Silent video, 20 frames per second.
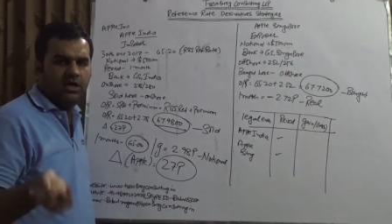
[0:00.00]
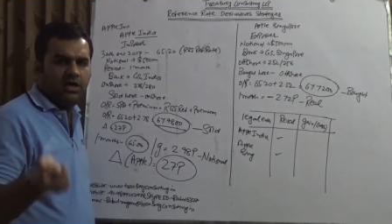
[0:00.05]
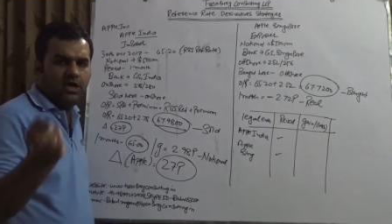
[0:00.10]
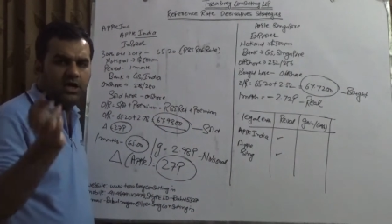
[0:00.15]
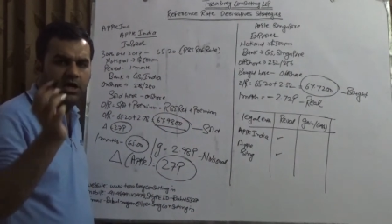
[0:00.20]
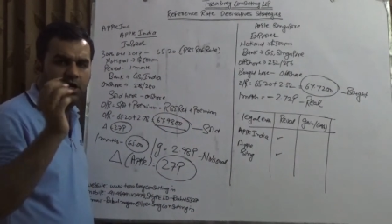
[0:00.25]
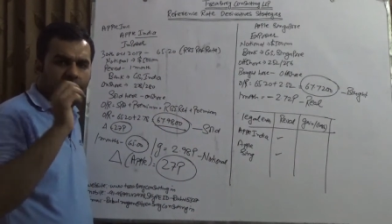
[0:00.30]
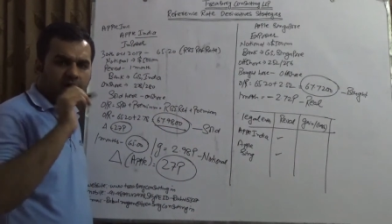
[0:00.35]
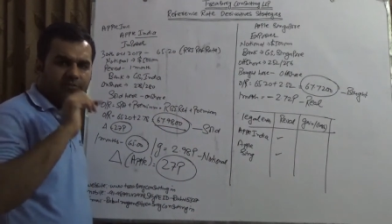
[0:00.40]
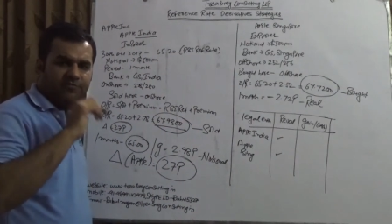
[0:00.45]

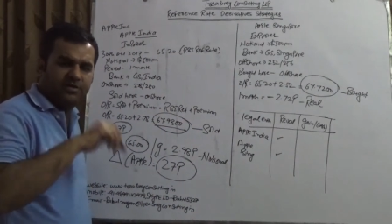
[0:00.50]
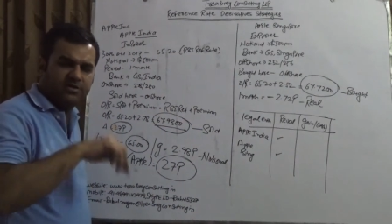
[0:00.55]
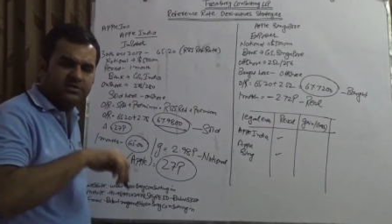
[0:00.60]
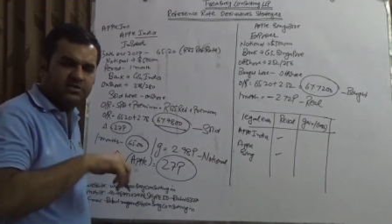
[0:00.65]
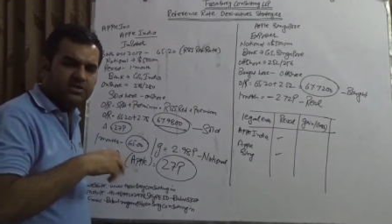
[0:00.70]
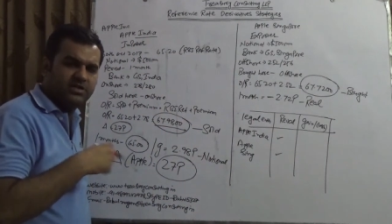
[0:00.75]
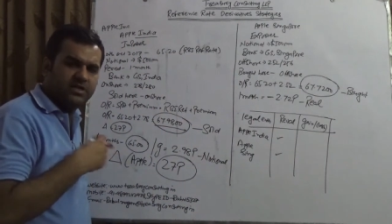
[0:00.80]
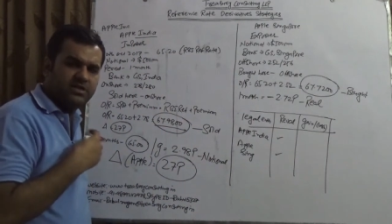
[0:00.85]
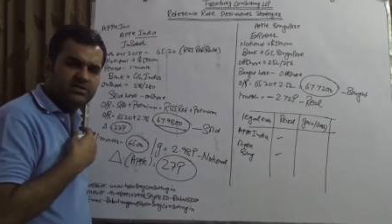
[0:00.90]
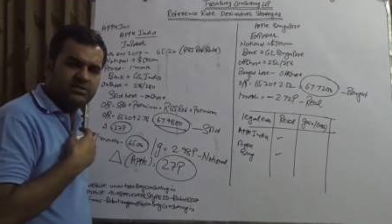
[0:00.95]
uh,
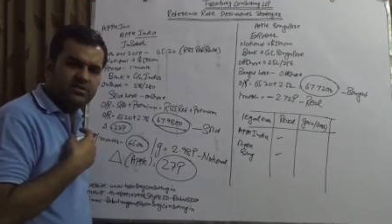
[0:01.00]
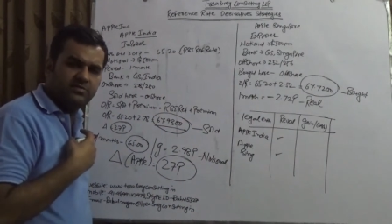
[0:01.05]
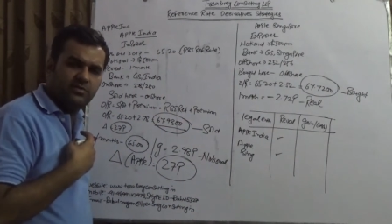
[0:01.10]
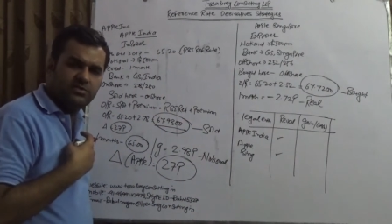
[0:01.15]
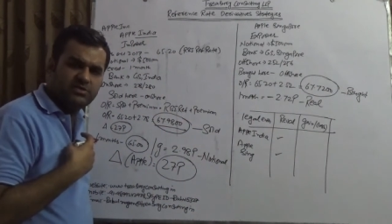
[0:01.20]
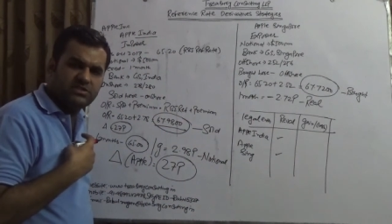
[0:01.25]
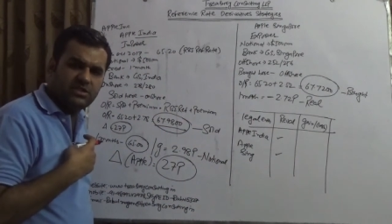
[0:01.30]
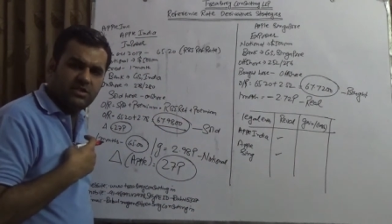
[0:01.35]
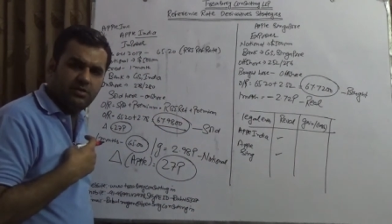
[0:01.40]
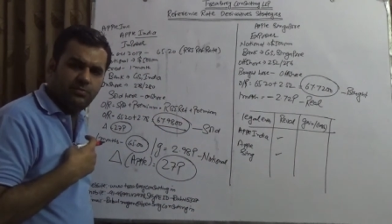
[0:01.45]
functional currency
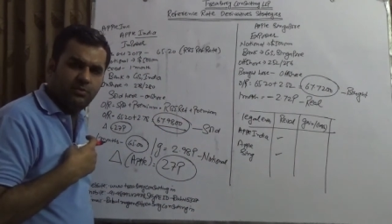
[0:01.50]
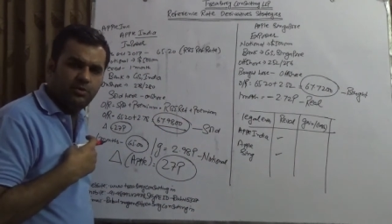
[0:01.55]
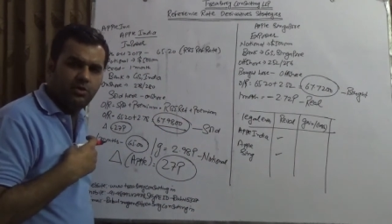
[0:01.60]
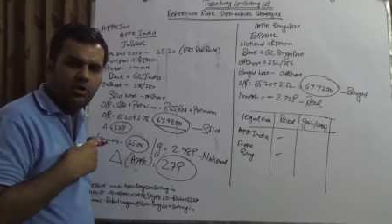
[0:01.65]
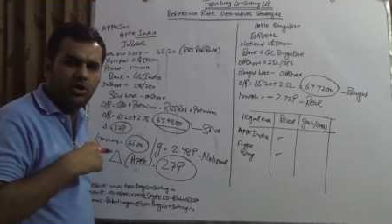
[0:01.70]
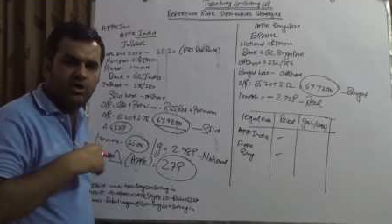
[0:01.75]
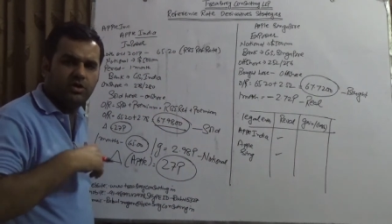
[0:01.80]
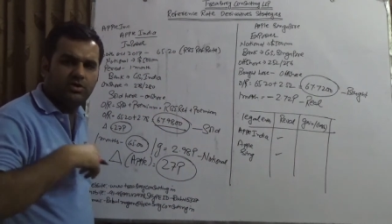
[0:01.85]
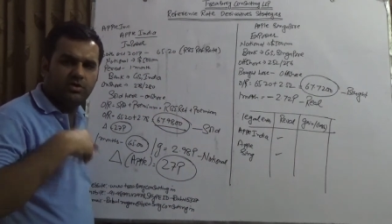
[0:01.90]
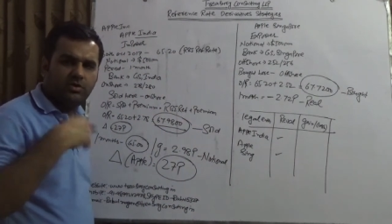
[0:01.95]
was Singapore
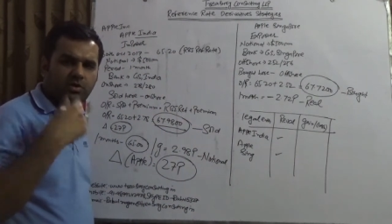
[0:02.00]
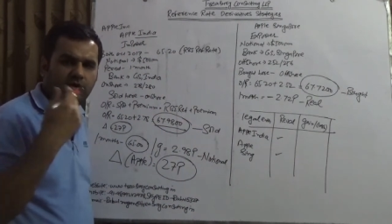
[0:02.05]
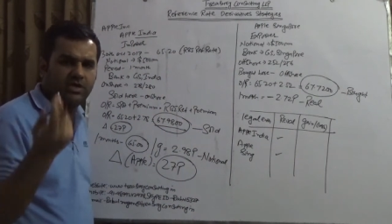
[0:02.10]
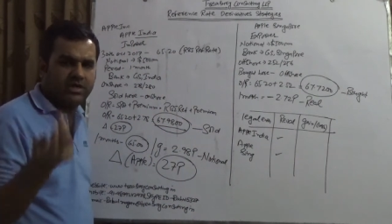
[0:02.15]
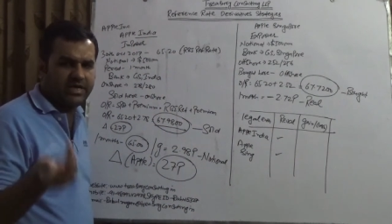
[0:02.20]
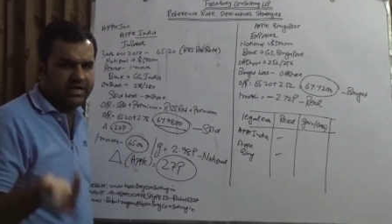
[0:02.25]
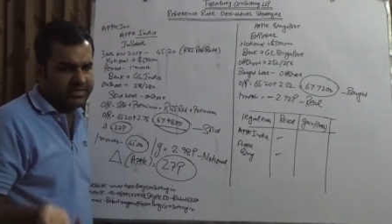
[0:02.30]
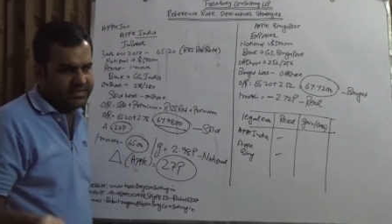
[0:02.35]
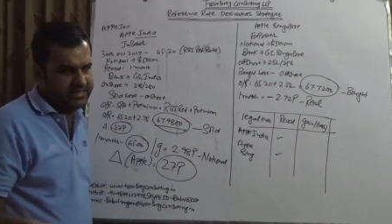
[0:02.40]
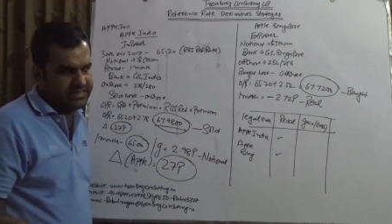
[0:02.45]
dollar, the
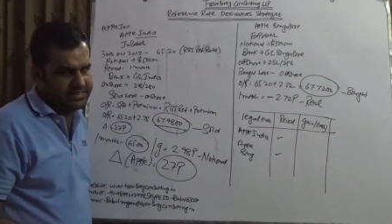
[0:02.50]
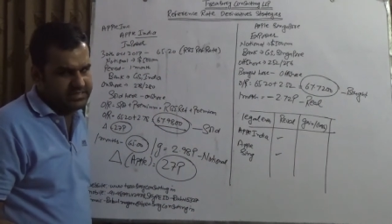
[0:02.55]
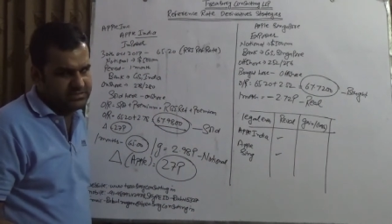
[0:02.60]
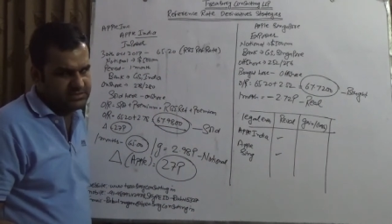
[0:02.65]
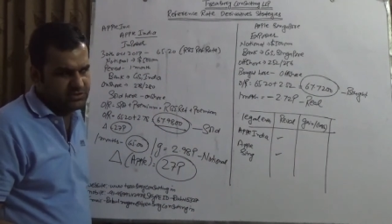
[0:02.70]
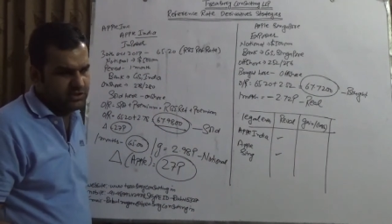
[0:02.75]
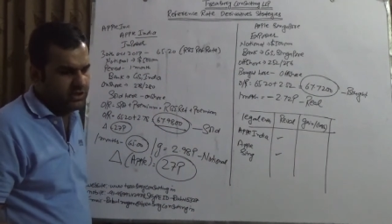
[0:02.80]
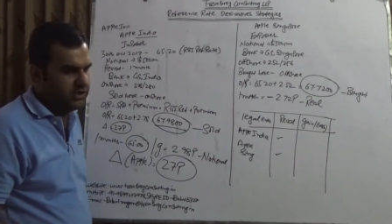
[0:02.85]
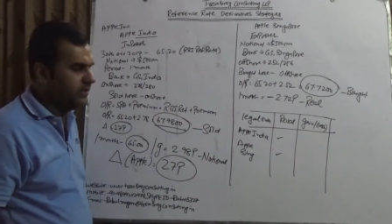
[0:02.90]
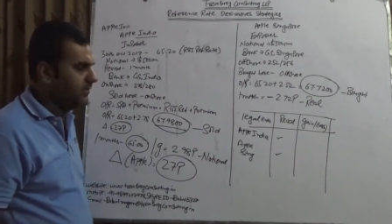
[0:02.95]
contract taken
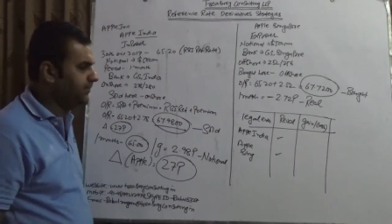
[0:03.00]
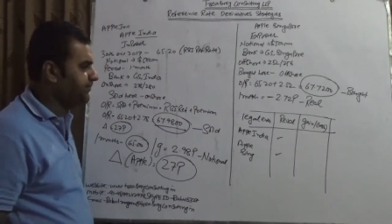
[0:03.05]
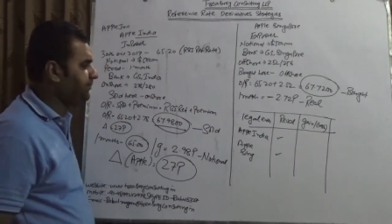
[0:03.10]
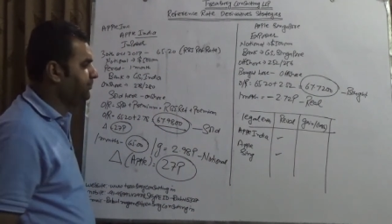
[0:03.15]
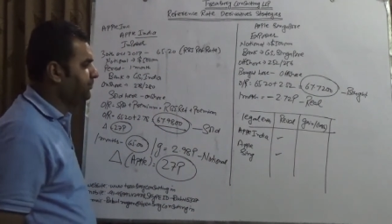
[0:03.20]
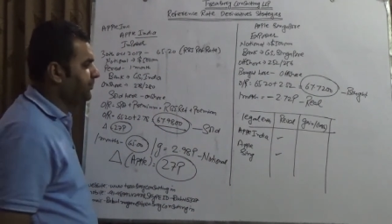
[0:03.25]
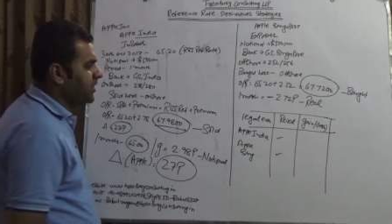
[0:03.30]
is dollar.